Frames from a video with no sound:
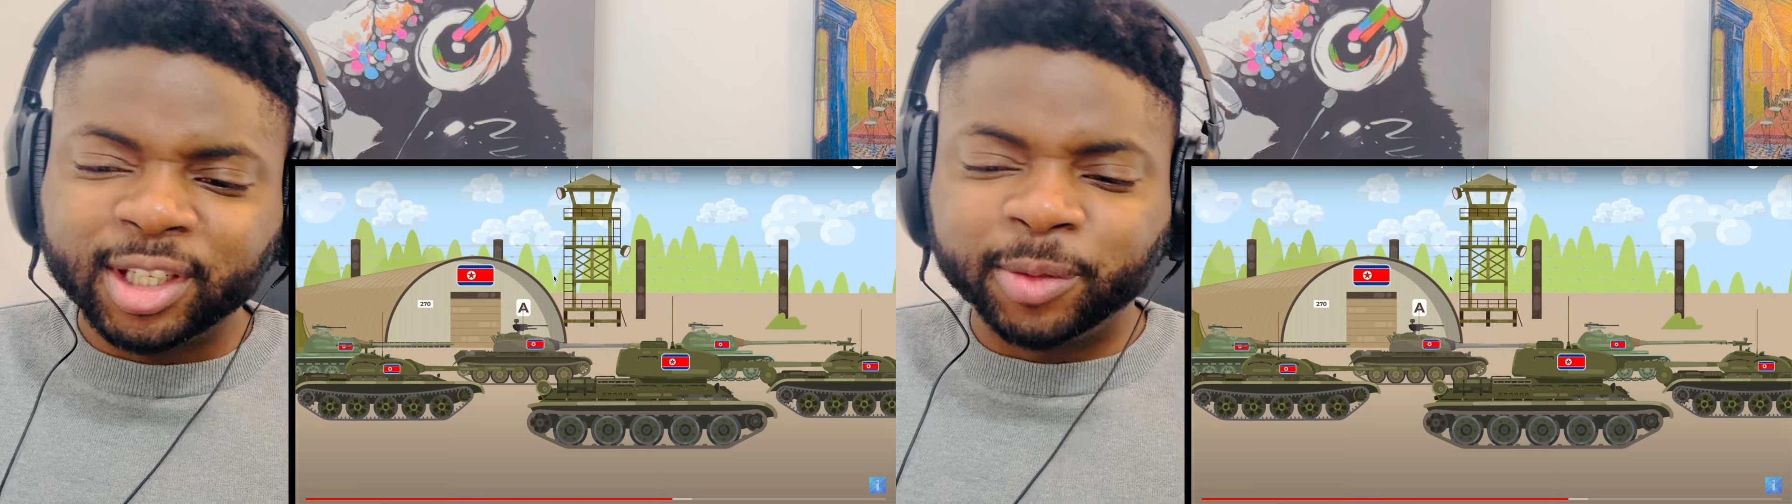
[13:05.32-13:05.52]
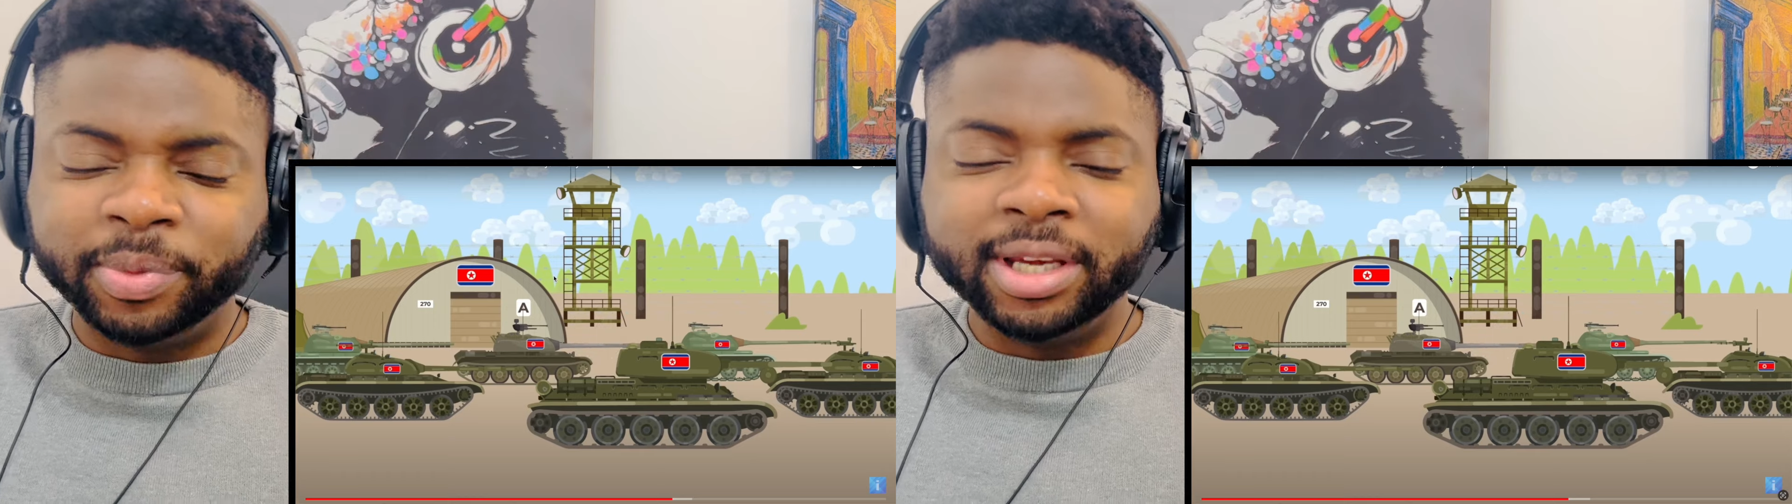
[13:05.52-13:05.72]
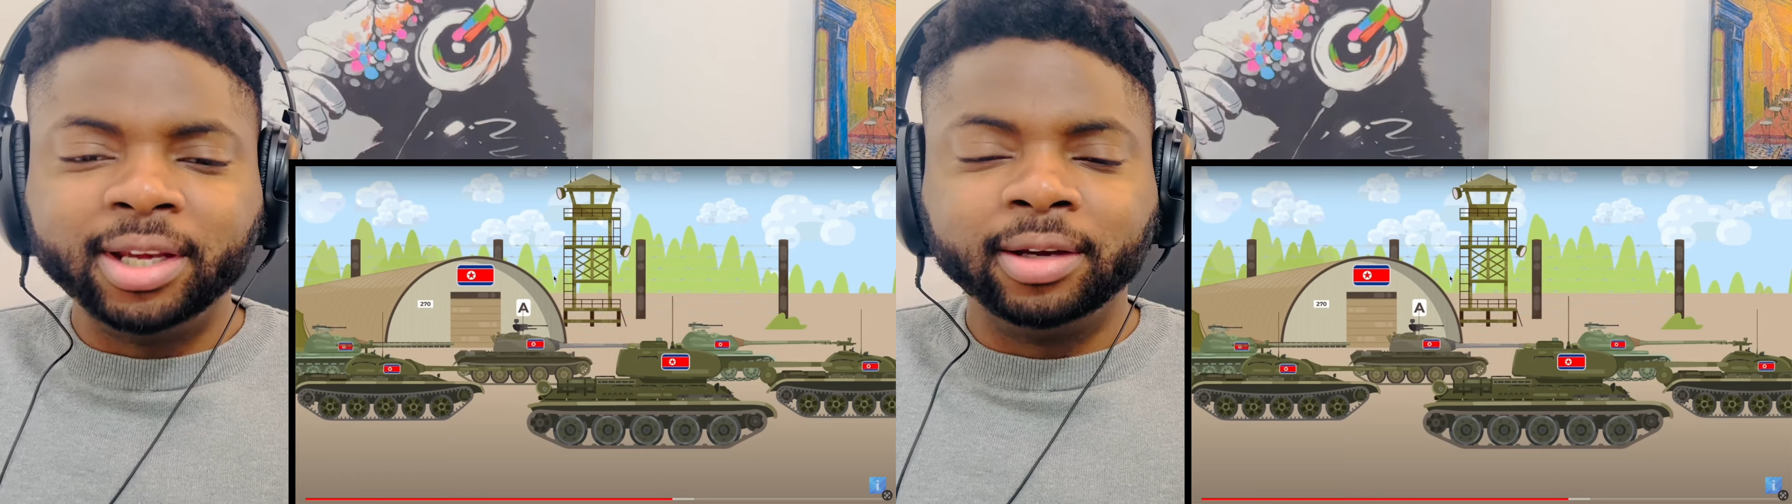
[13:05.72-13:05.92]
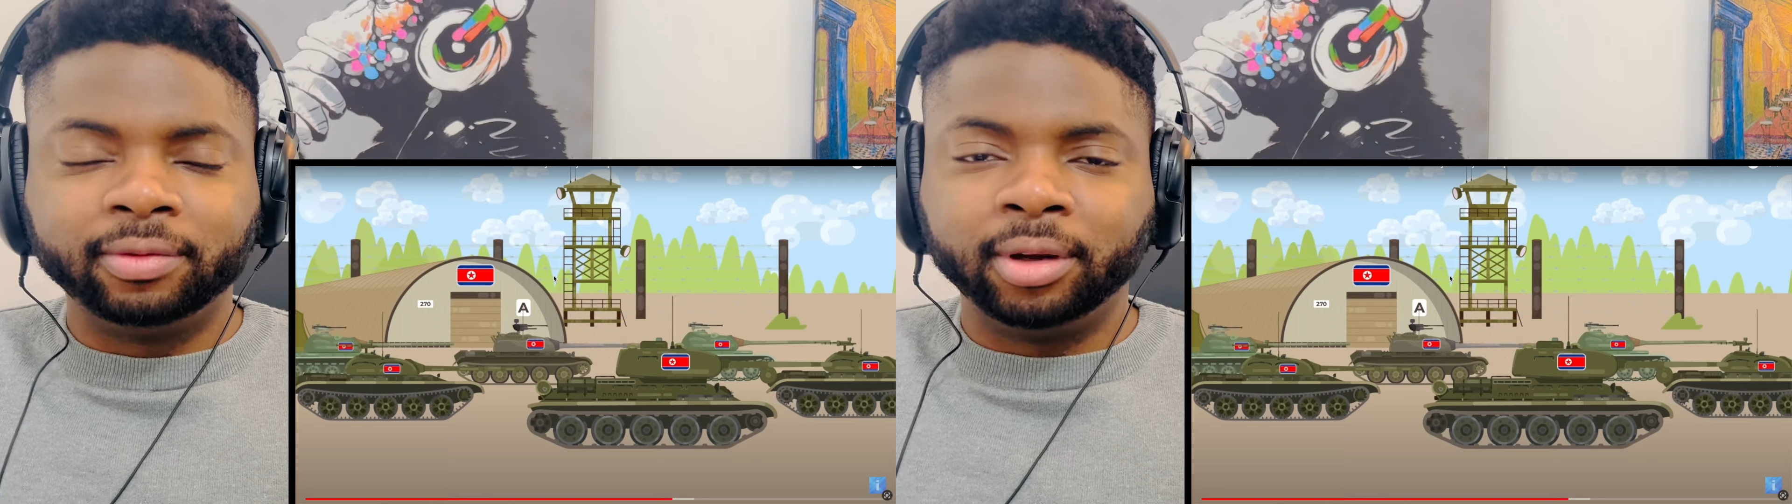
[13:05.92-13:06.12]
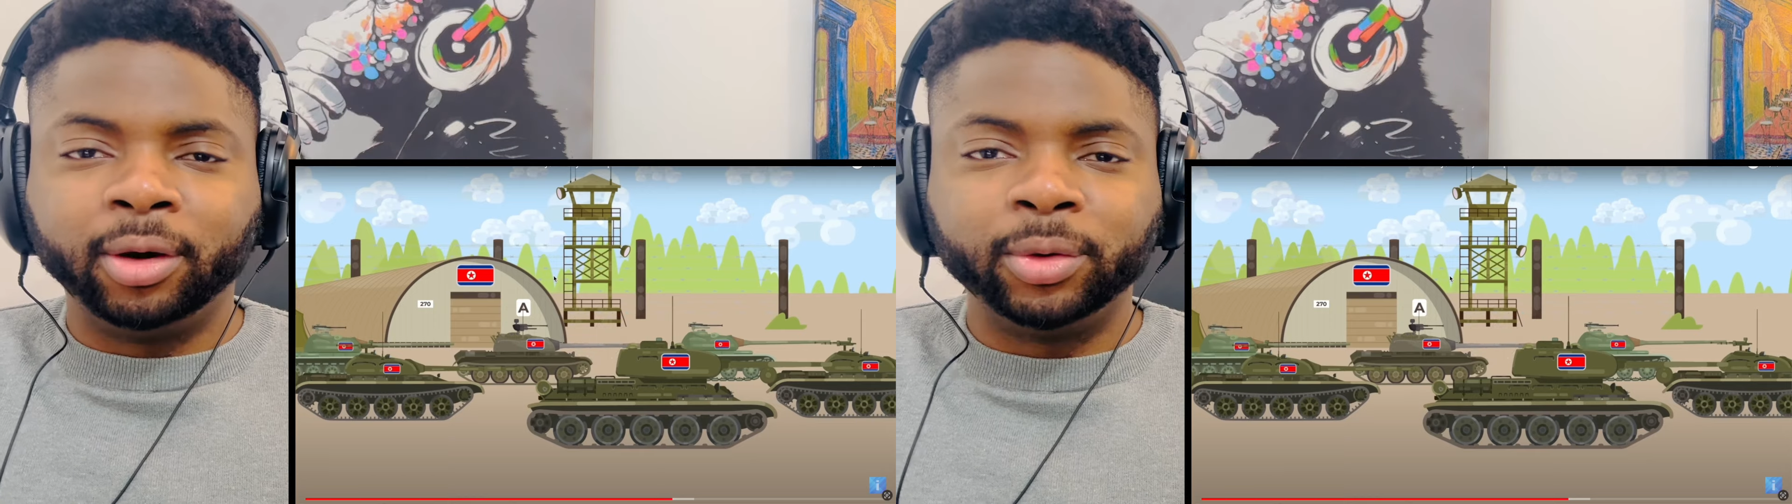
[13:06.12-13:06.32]
Speaking of
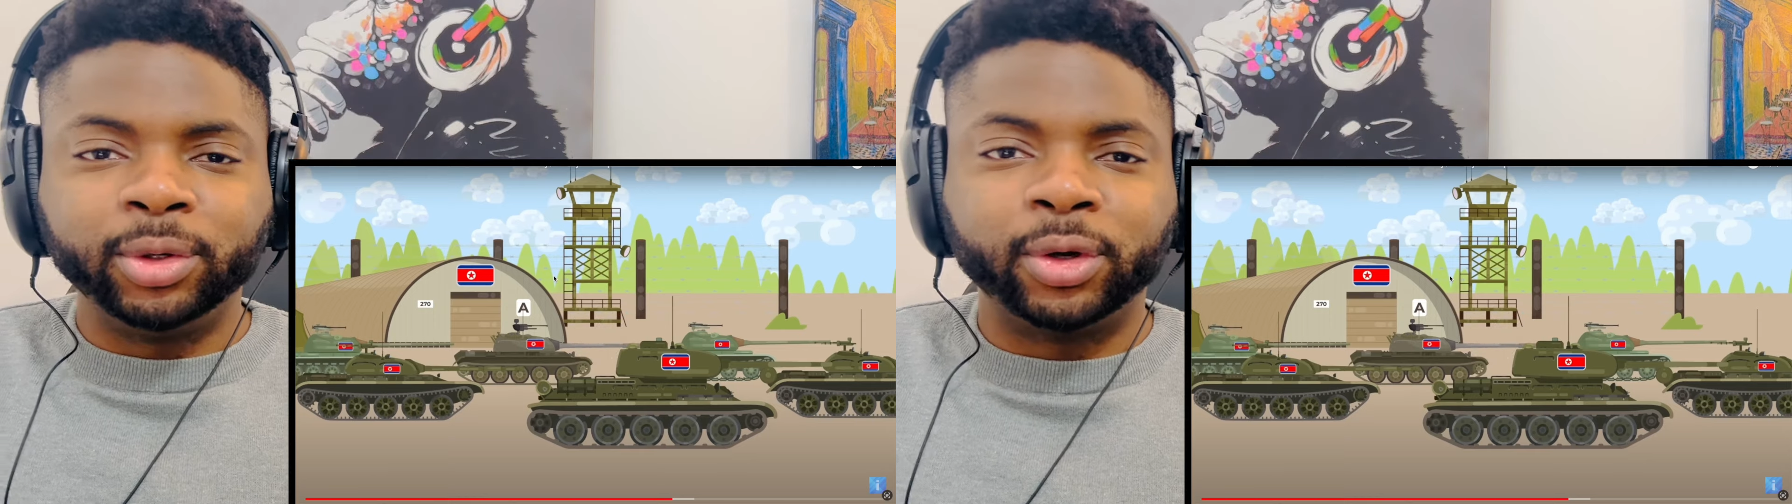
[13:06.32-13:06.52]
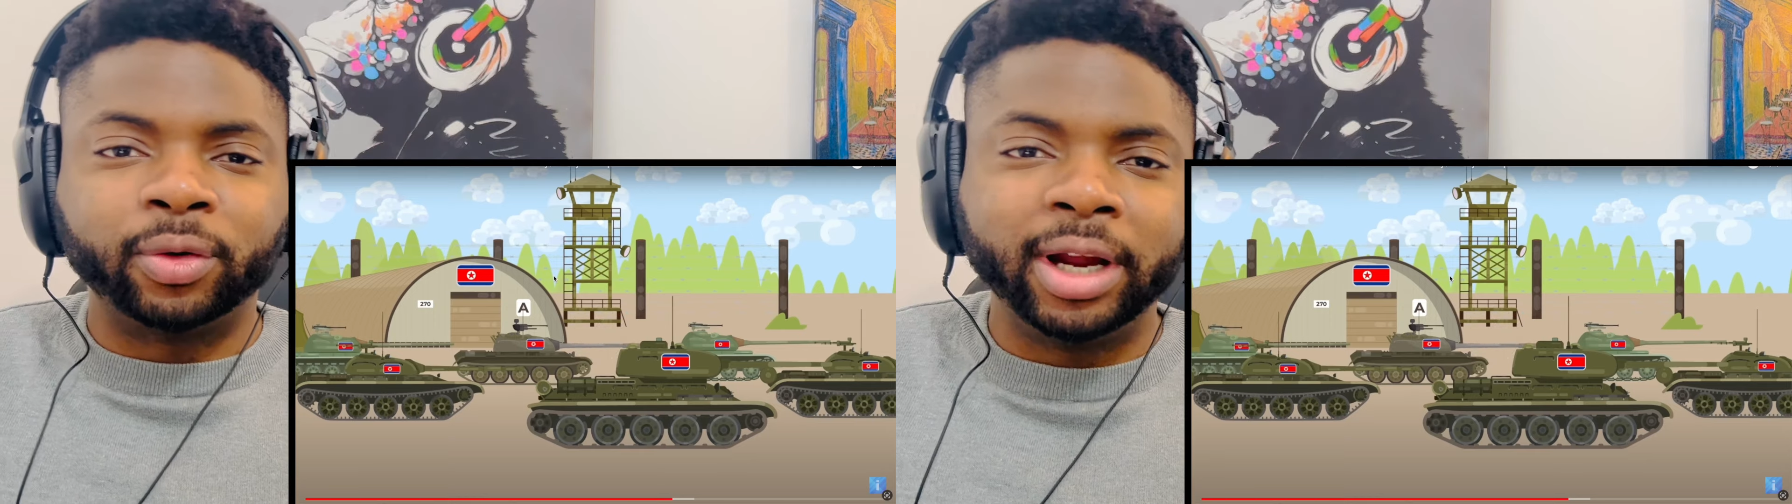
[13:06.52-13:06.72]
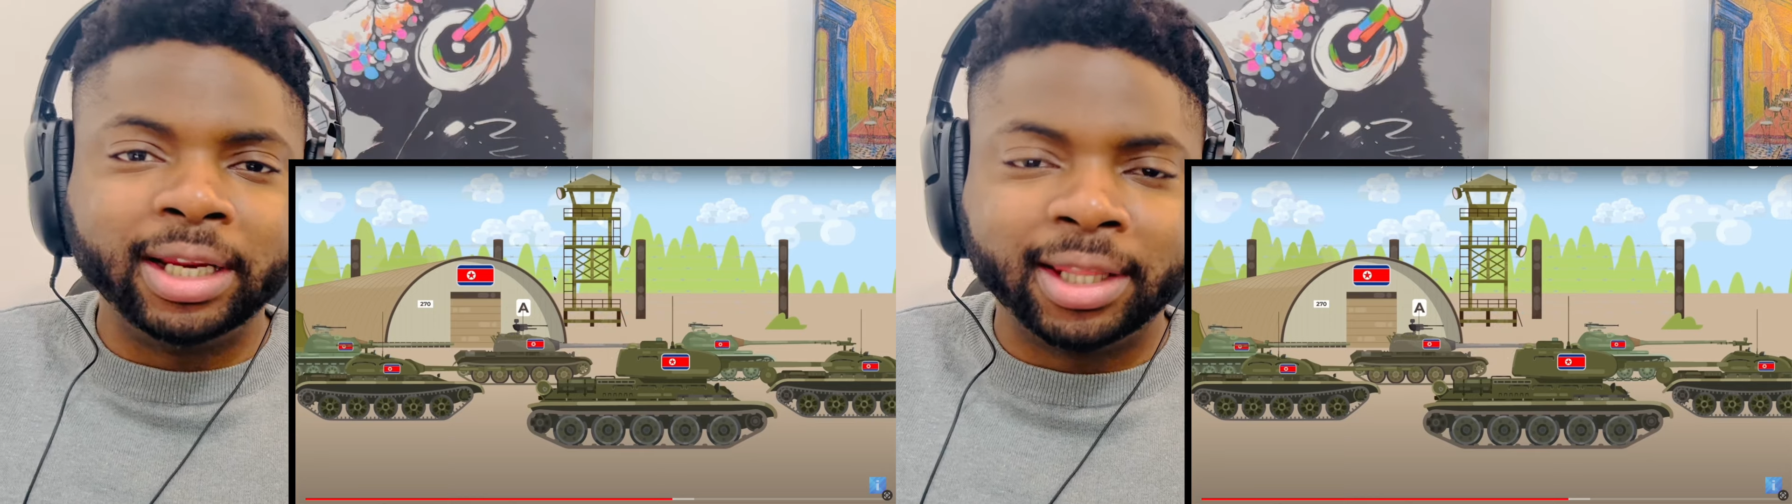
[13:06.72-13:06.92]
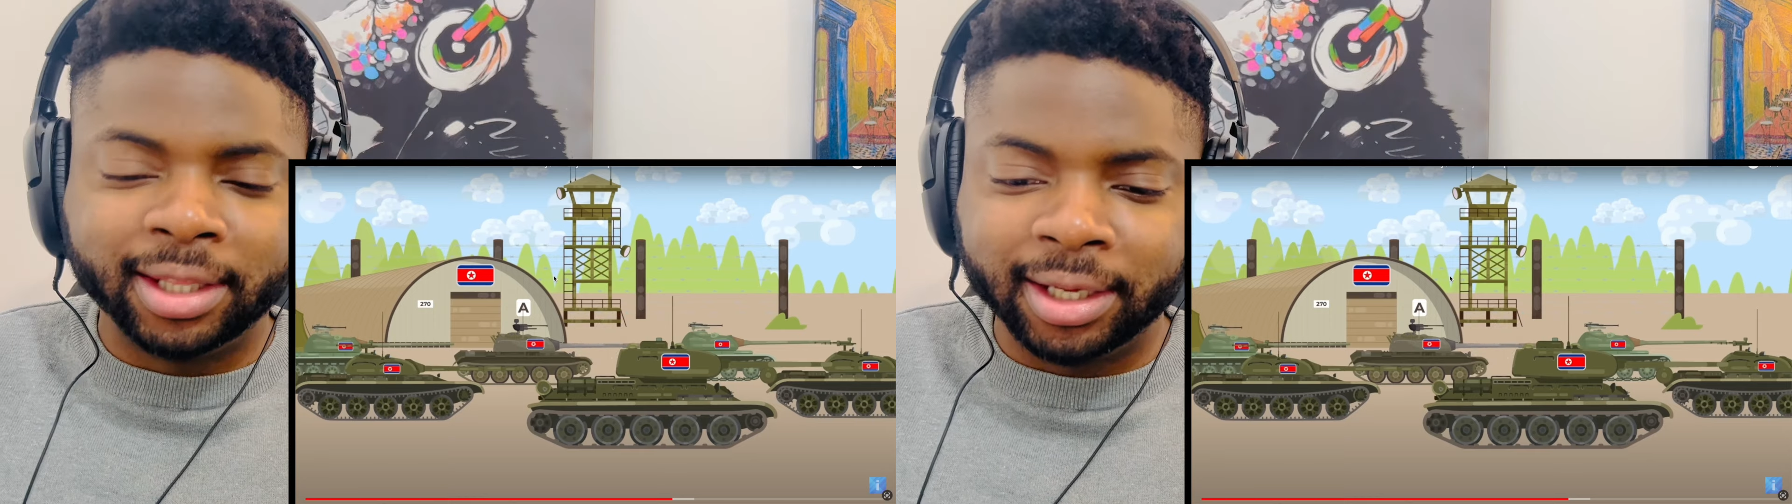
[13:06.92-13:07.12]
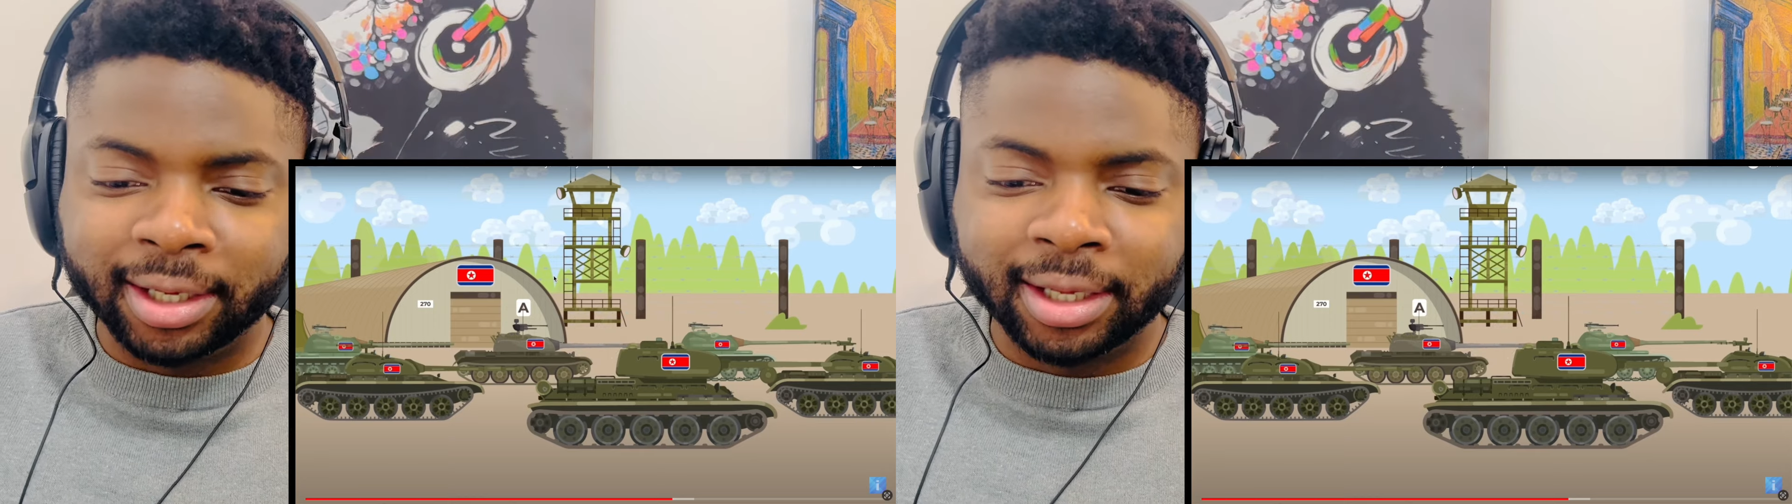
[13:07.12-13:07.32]
the whole Ukraine
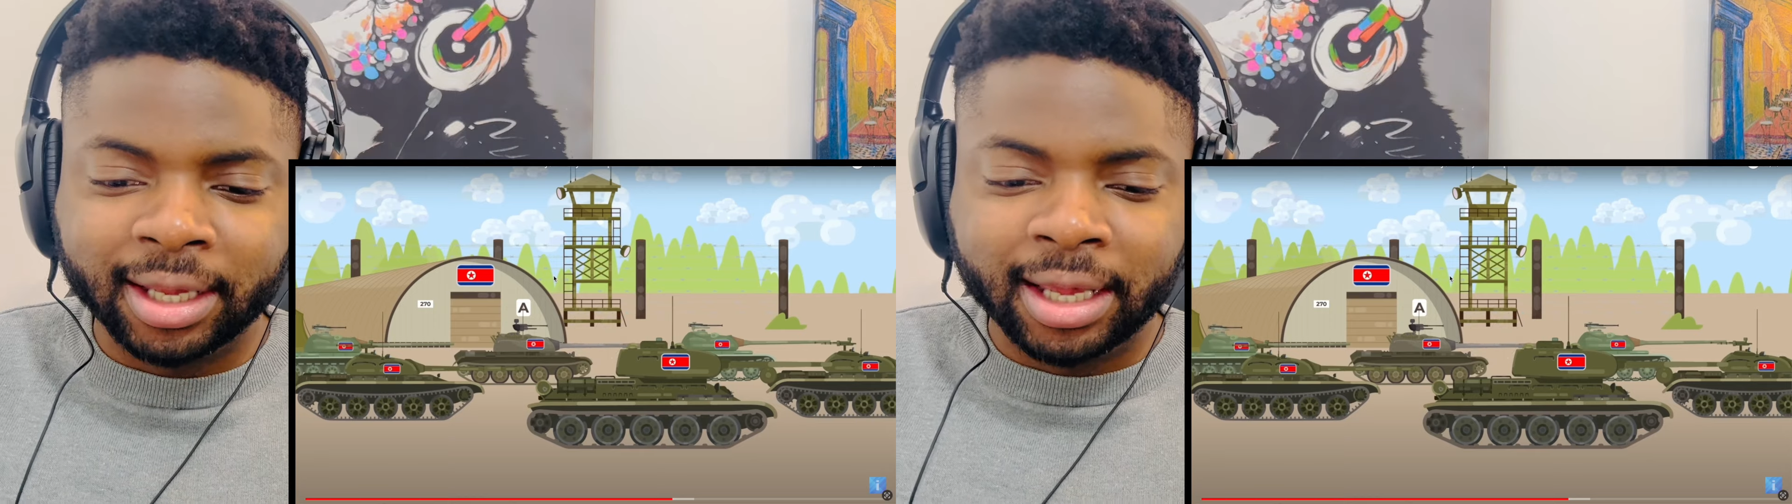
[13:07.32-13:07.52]
thing,